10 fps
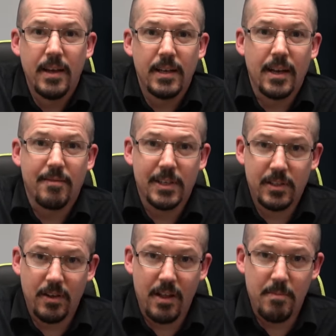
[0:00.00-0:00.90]
None of us
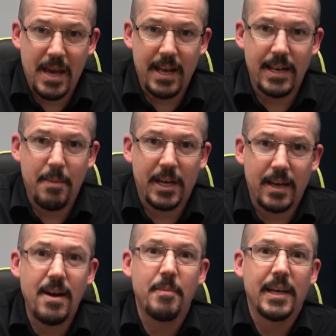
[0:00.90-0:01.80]
saw the pandemic
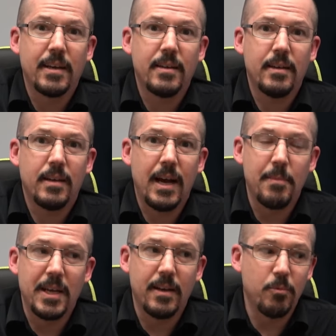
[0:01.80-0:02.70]
coming. I
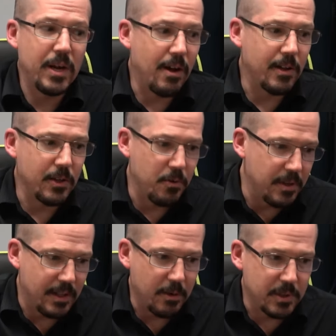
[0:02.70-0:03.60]
mean, we all knew
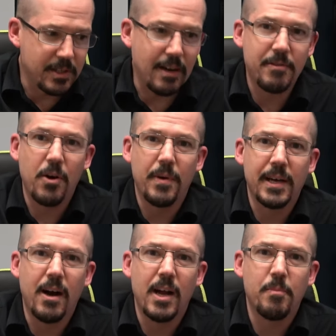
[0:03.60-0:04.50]
that there was stuff
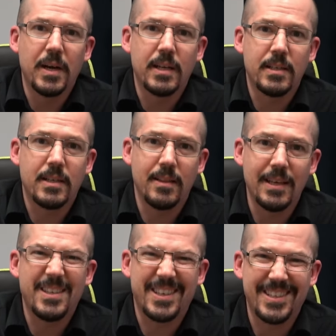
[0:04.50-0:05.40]
going on, but to
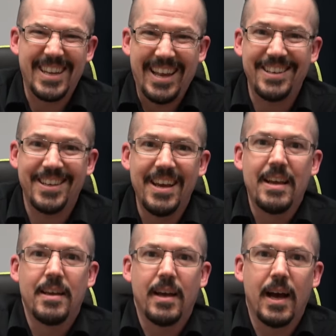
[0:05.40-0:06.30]
this extent,
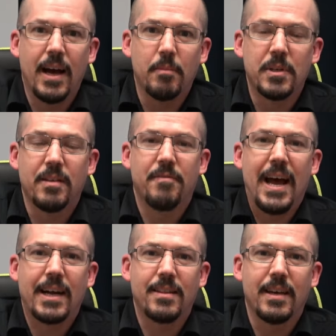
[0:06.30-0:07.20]
uh, to the
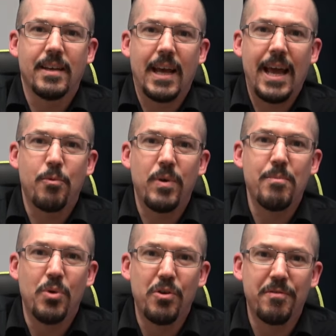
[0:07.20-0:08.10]
fact that, hey, we
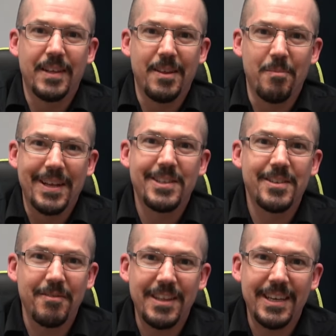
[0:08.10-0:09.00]
moved in the
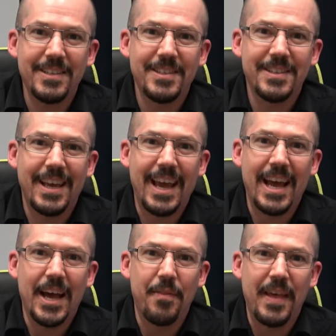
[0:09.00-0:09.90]
midst of this,
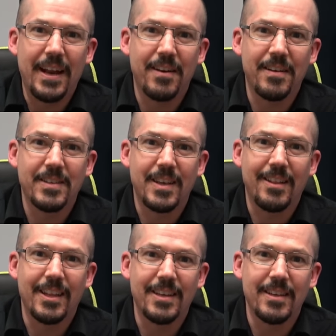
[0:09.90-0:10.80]
and then
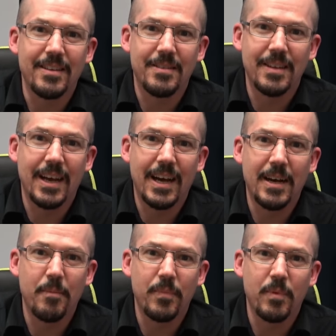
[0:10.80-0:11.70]
suddenly
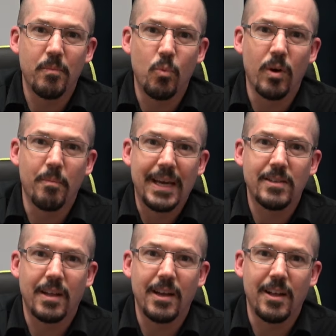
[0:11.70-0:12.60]
um, we're
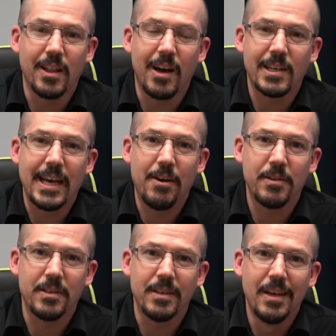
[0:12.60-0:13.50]
basically on
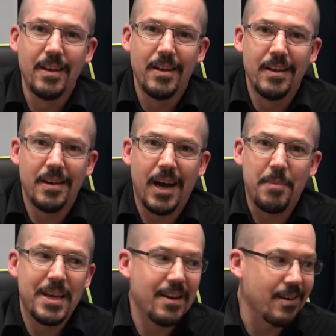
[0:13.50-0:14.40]
lockdown, and
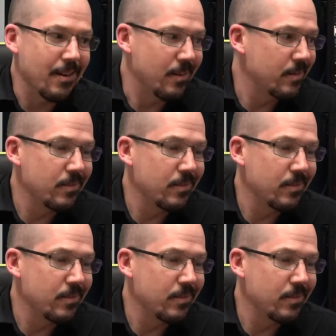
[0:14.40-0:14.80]
I'm here